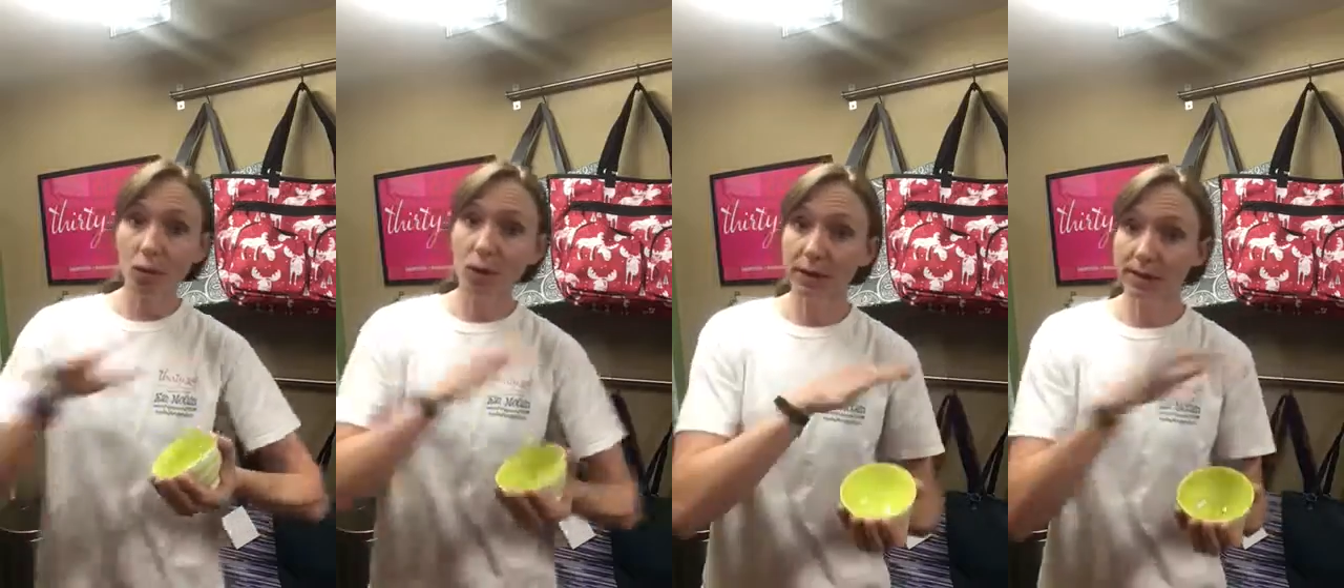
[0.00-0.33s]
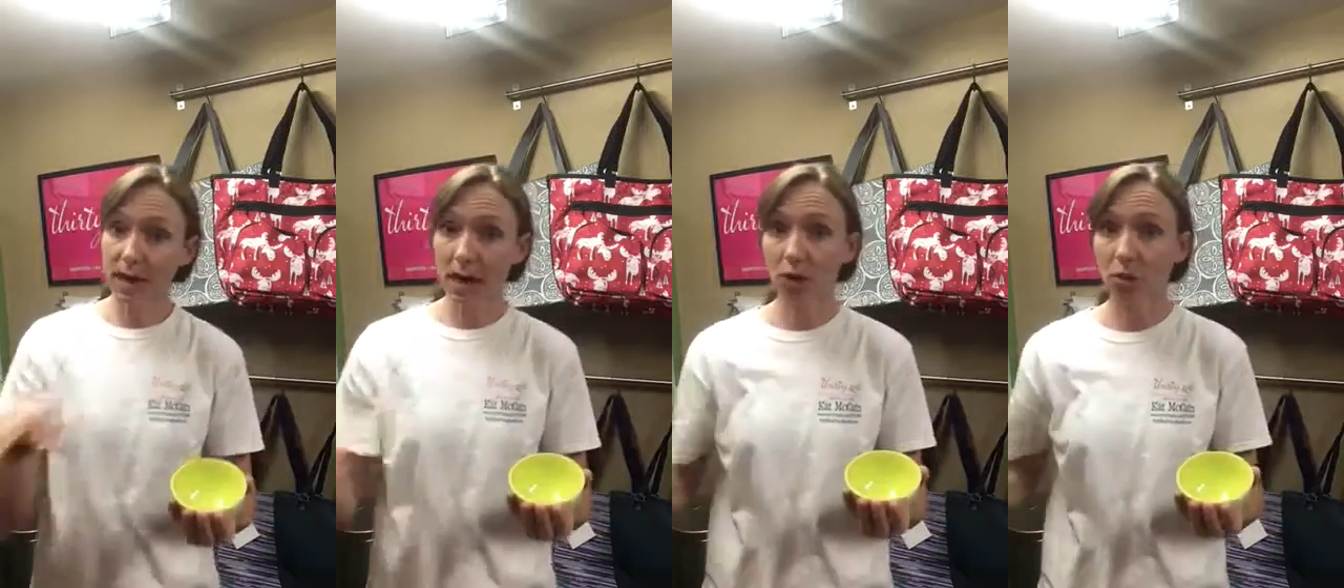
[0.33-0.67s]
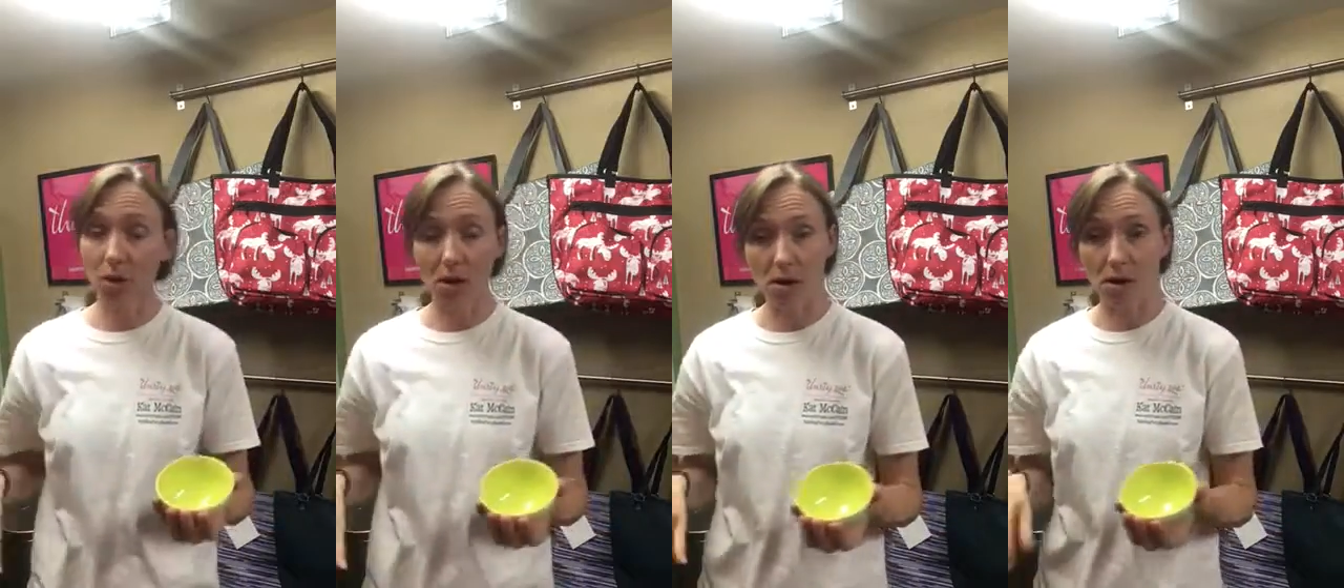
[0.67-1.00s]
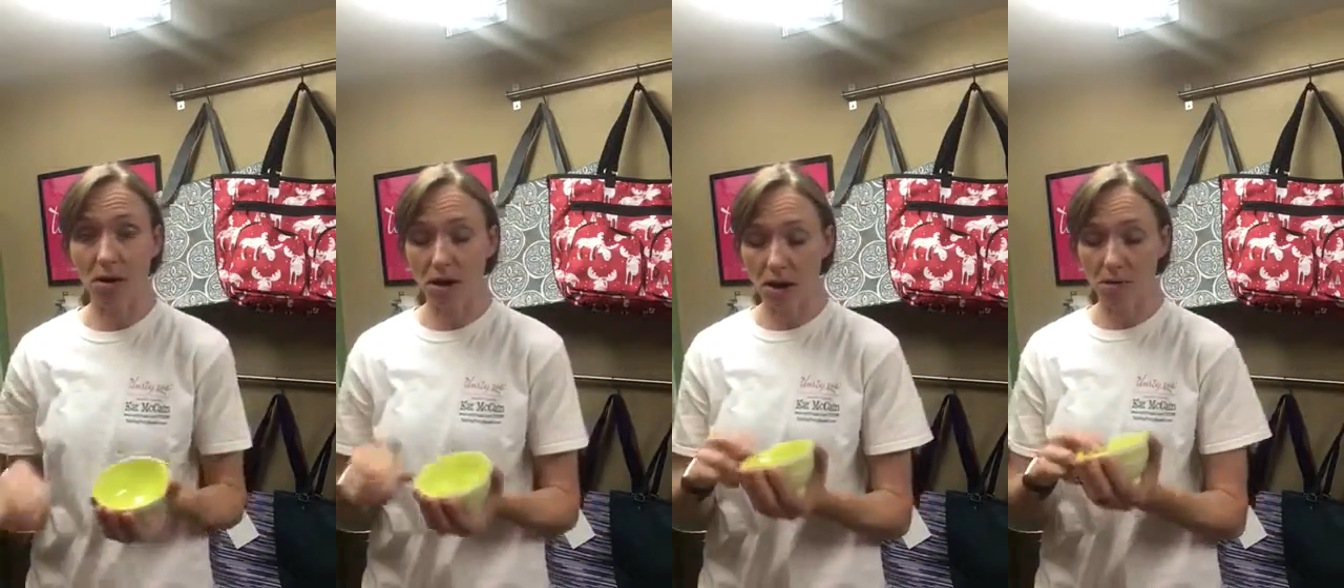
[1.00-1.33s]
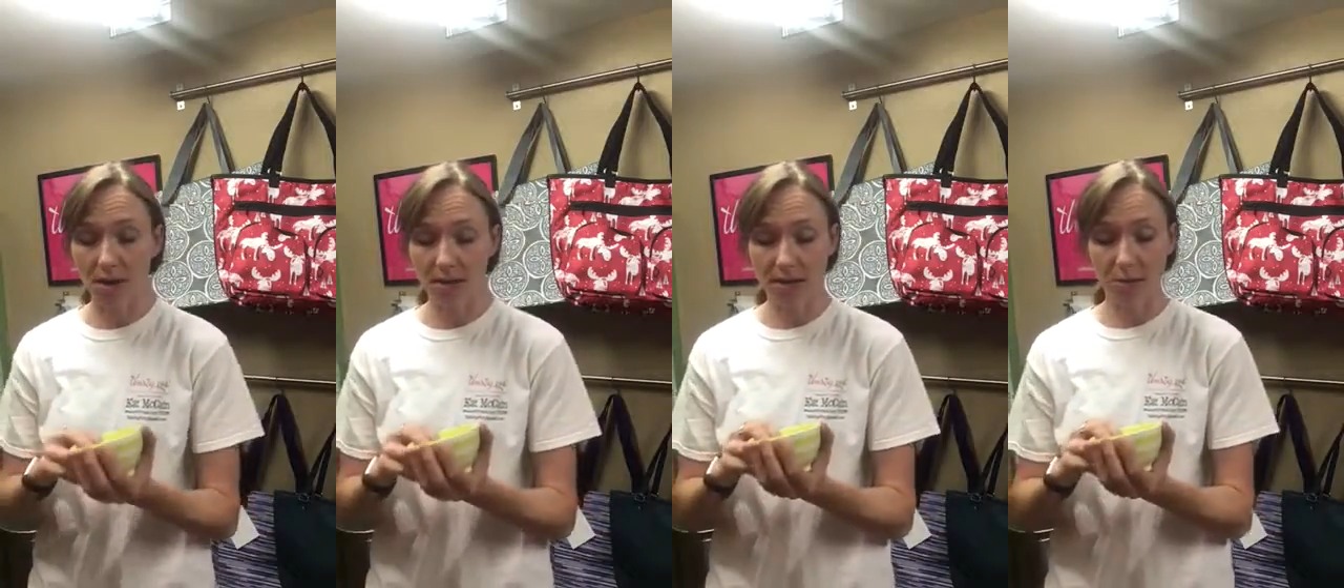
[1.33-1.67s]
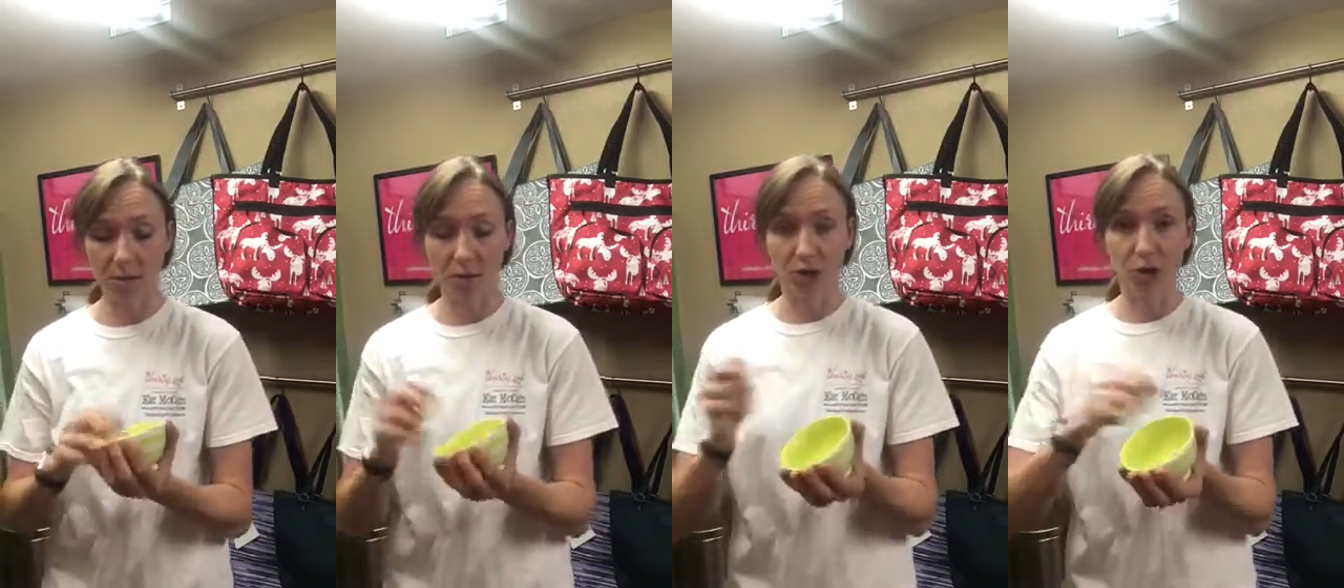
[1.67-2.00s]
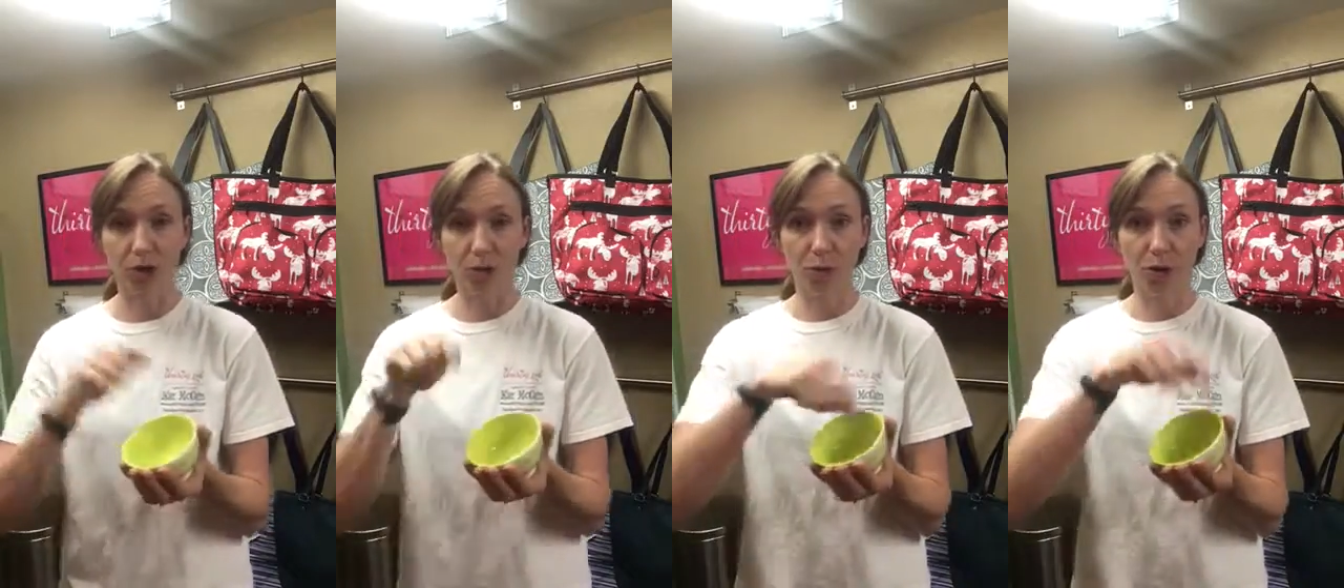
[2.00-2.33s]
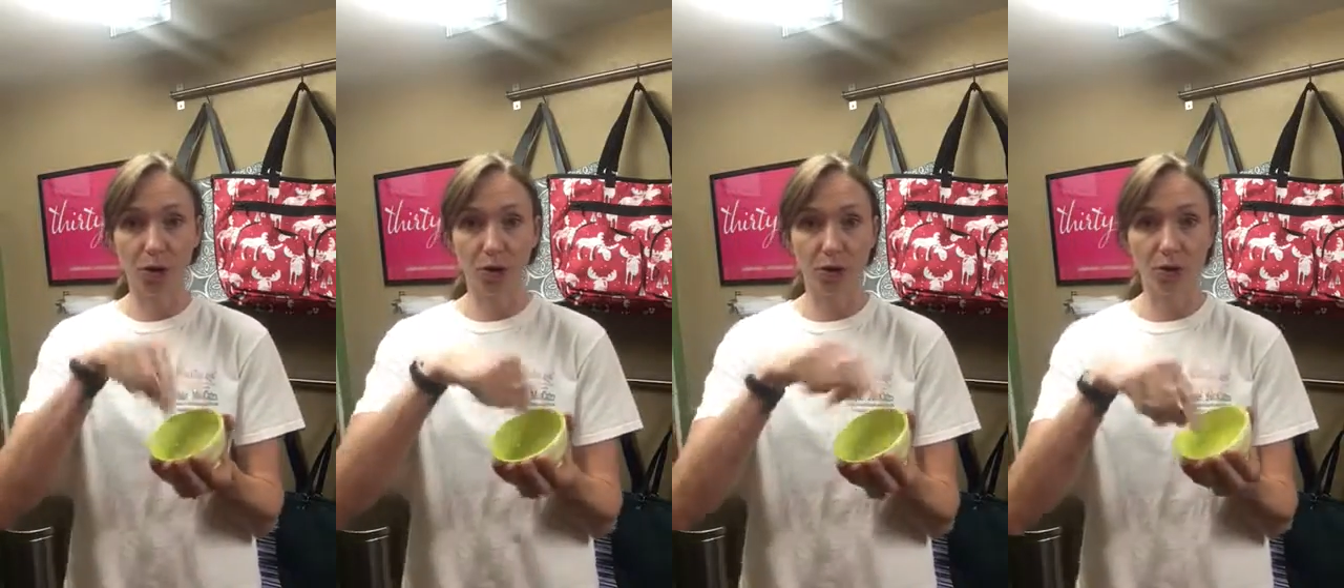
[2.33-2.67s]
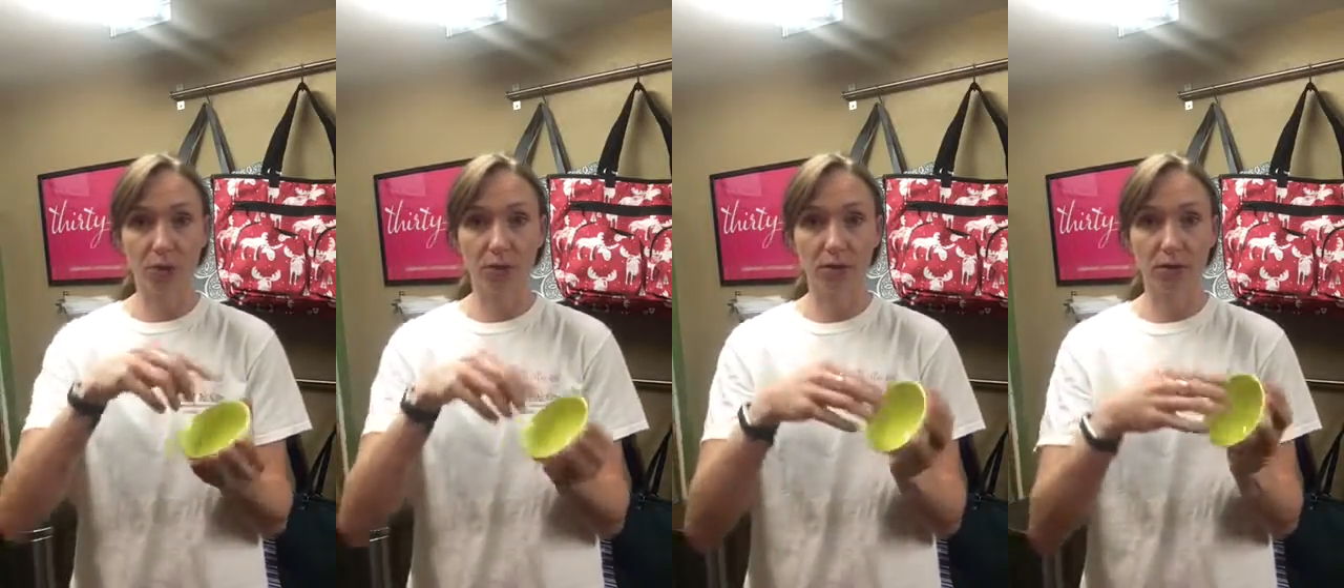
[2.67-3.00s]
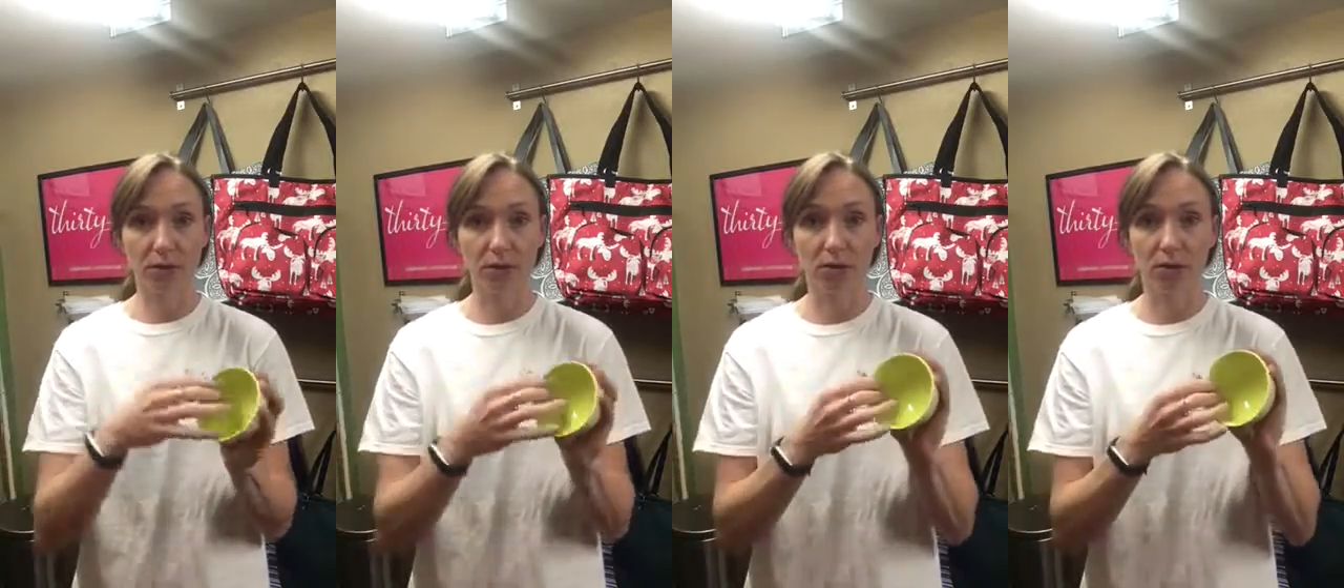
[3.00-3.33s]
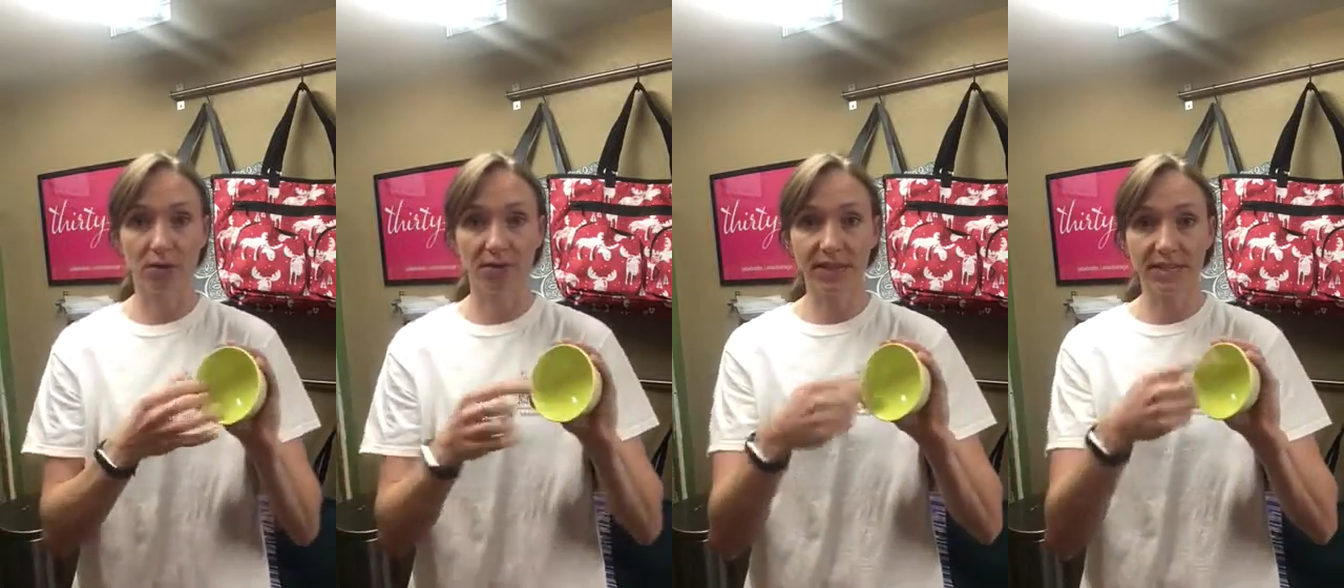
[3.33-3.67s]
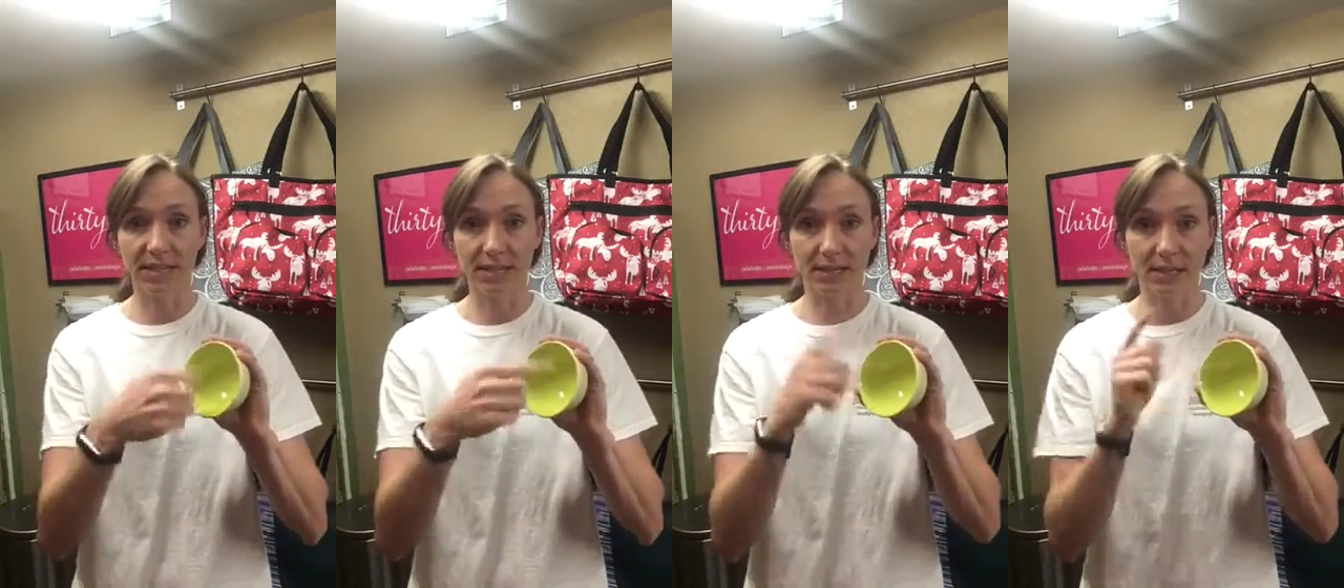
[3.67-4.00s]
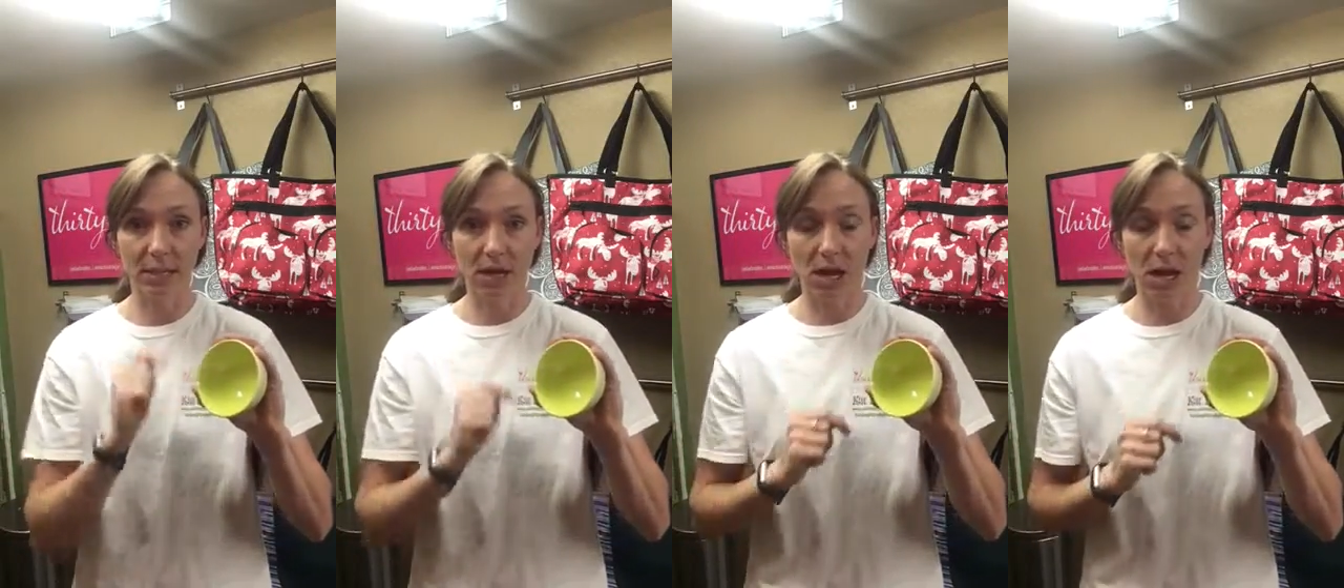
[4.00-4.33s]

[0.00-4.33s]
or a taco bar, I think it'd be really cute to put all your little fix-ins